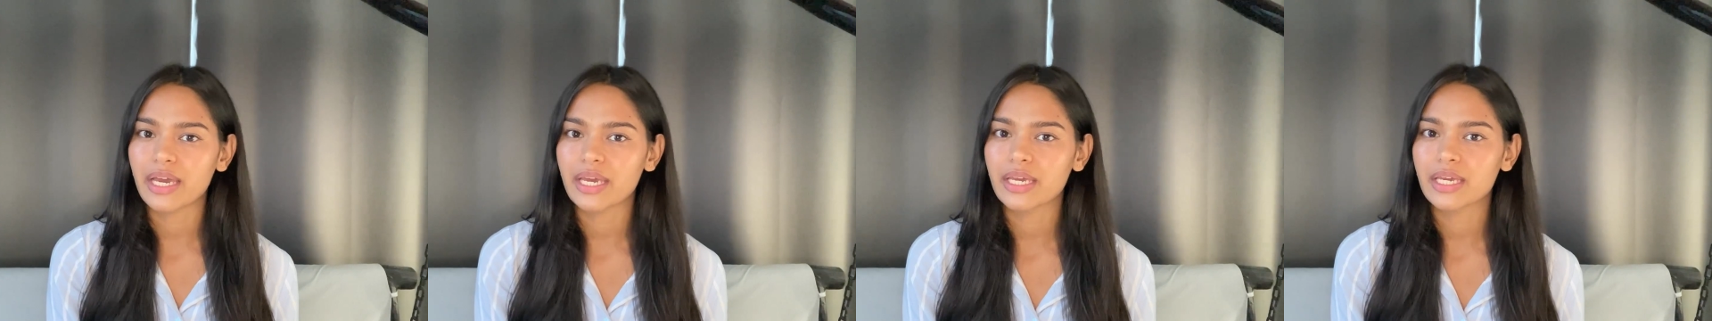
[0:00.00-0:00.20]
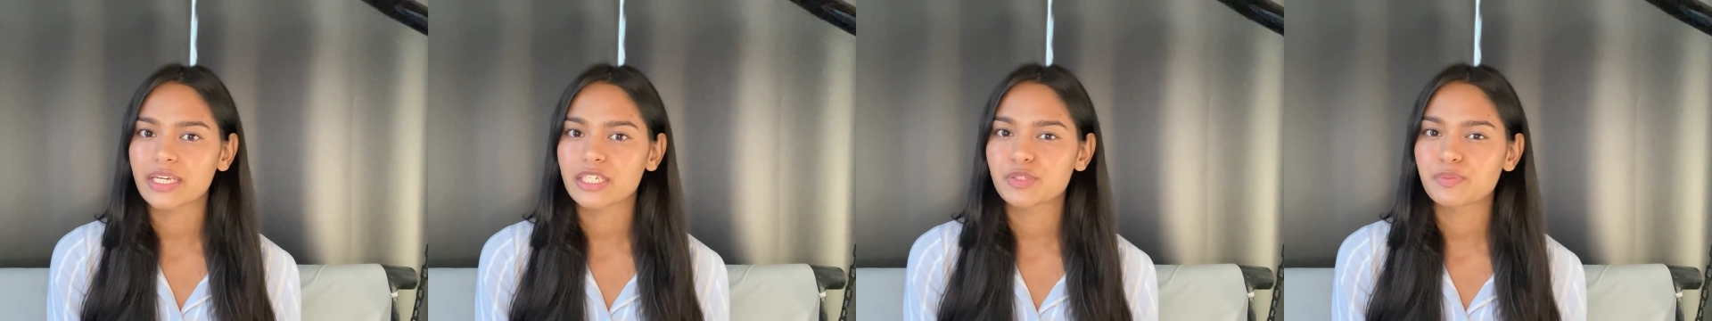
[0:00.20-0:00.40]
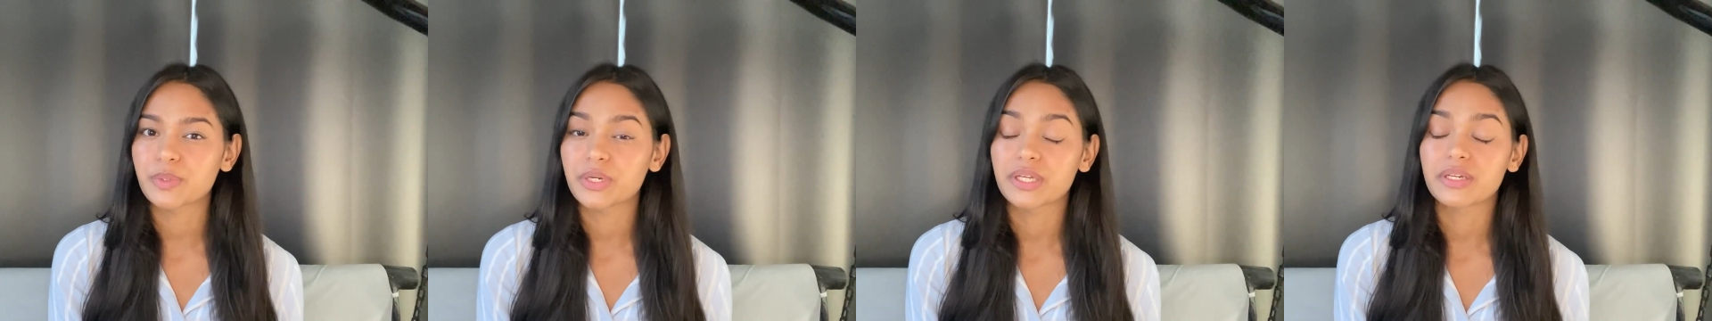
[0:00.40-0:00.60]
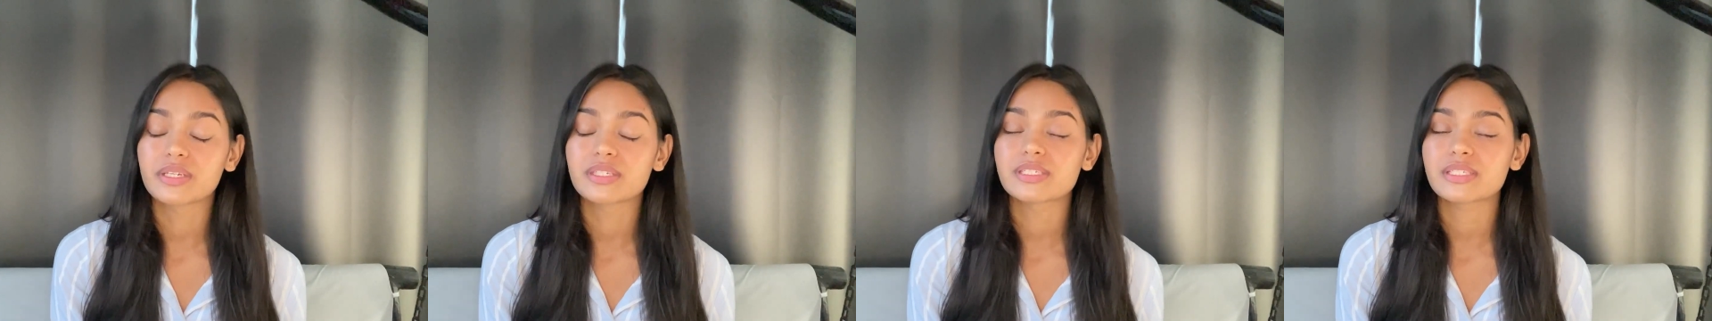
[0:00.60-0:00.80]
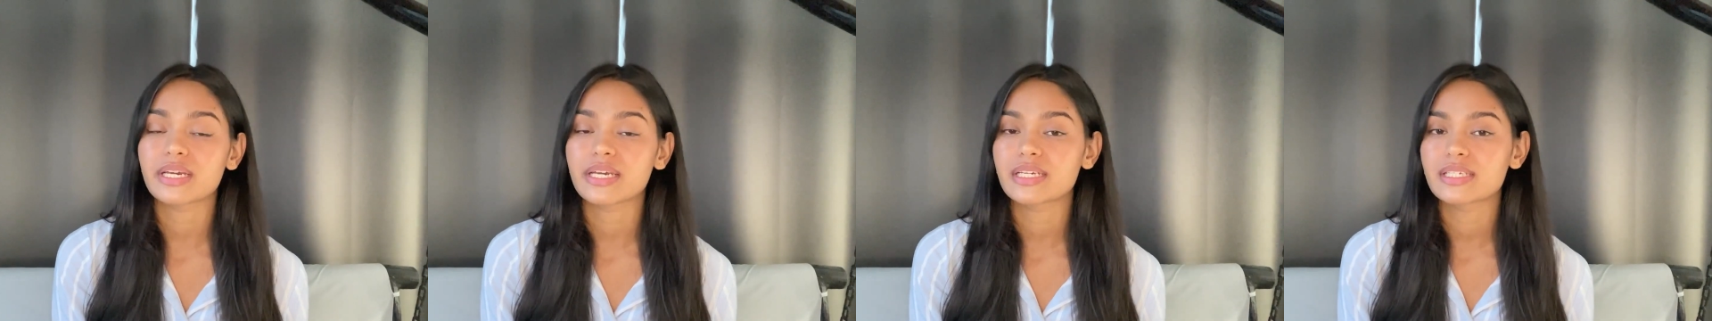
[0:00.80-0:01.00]

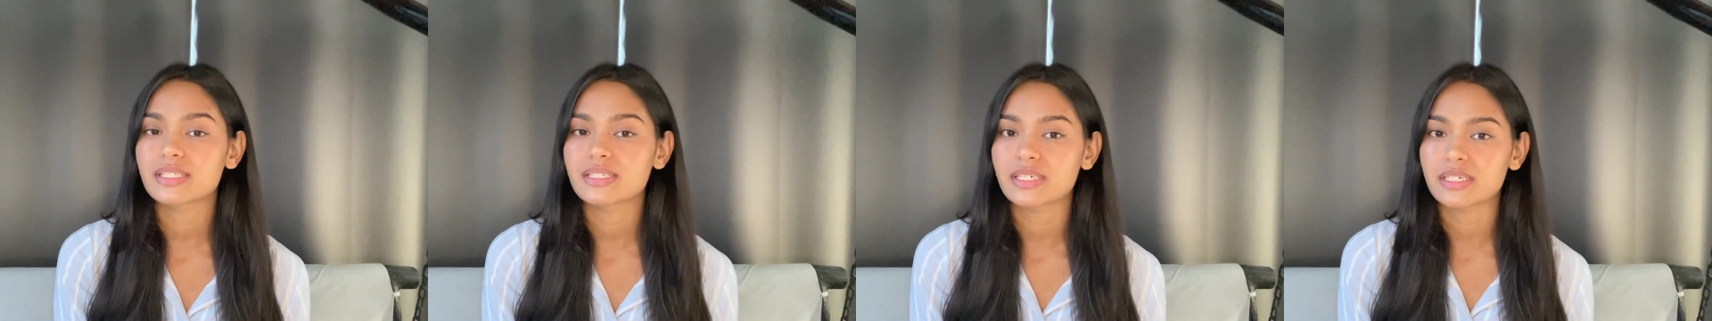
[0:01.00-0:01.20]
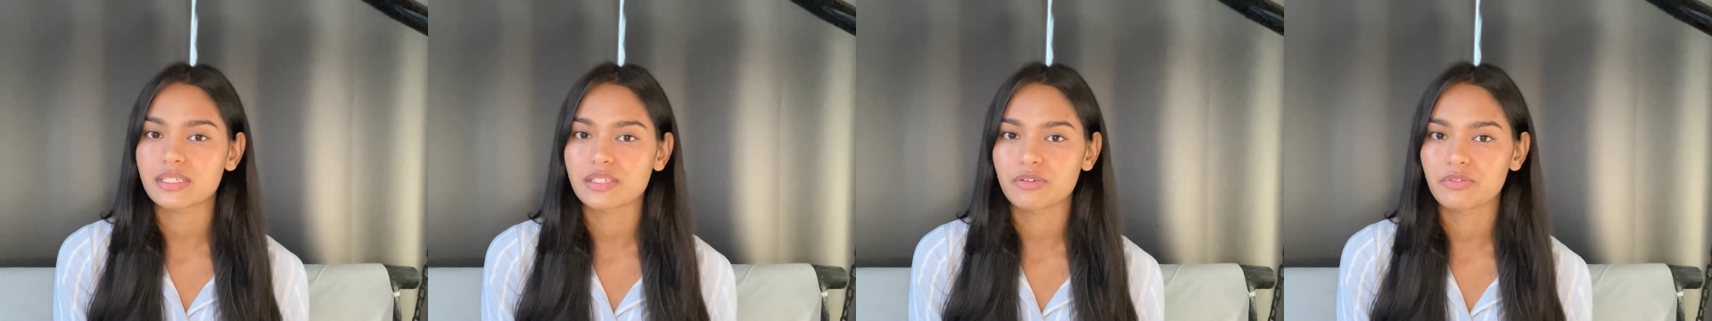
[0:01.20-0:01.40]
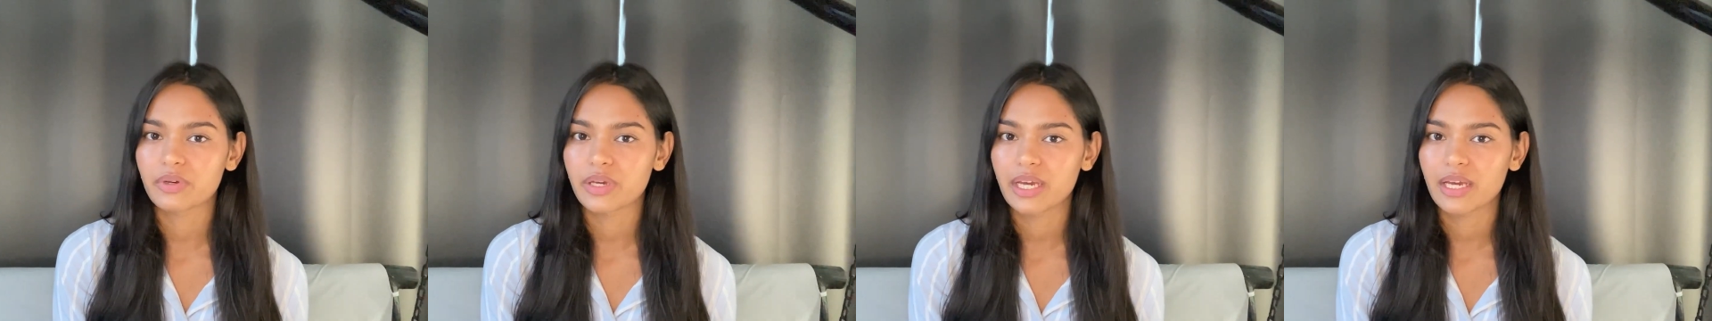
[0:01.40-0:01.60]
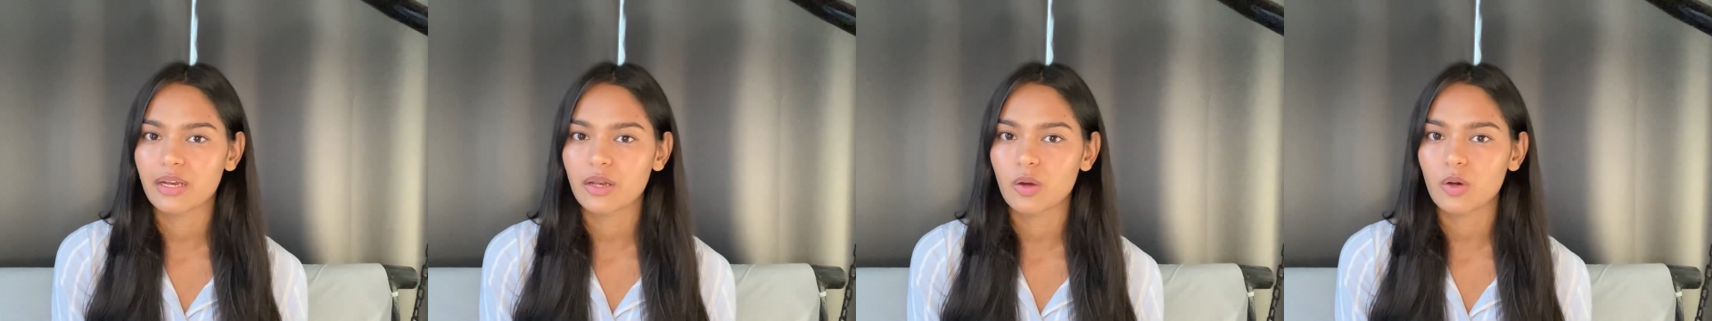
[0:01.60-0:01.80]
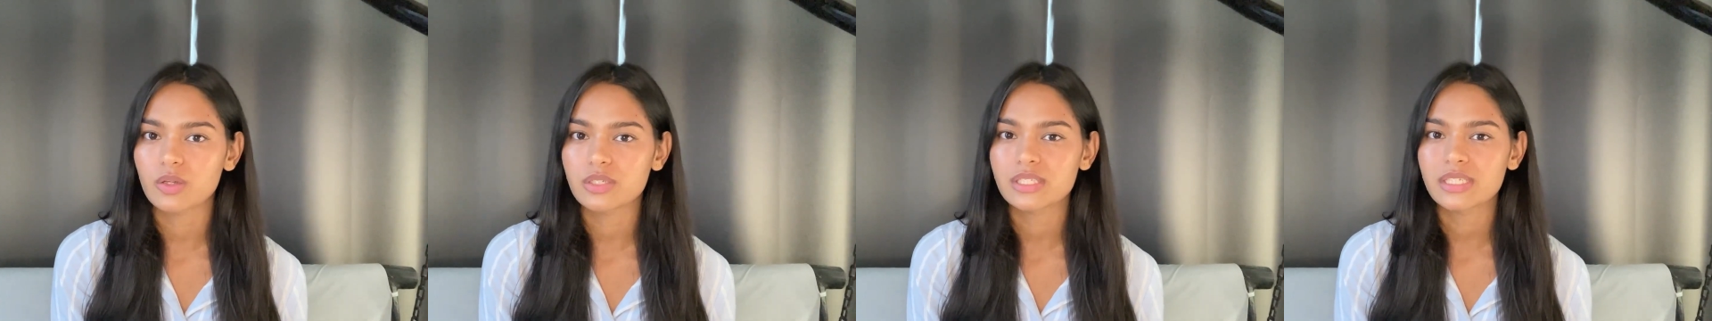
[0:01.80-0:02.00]
experience excessive hair
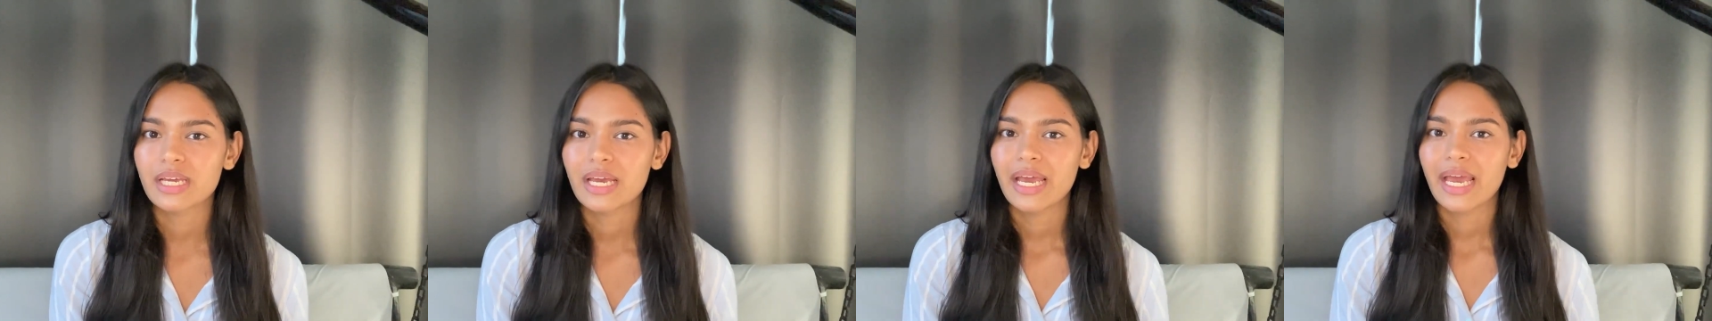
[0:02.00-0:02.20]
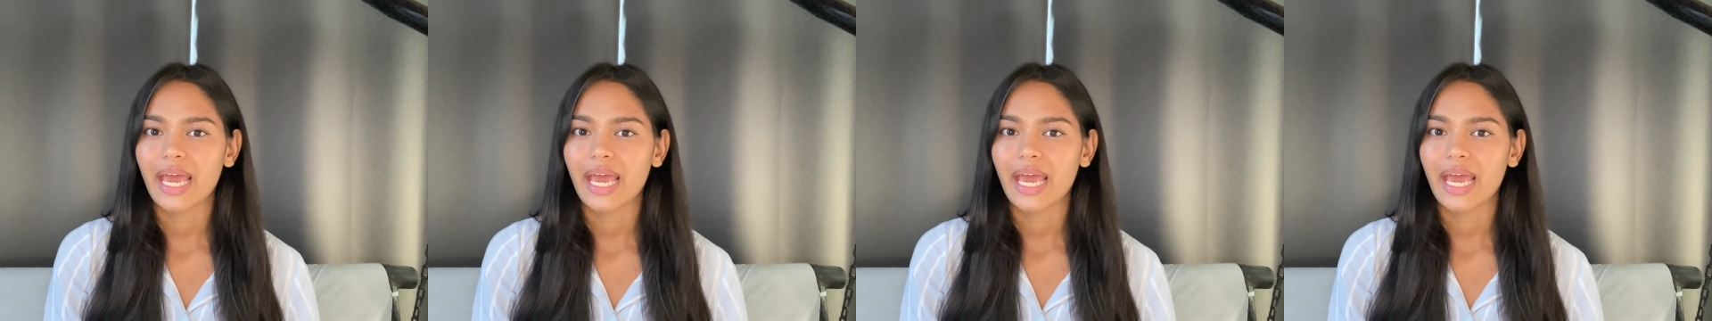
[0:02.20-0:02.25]
loss,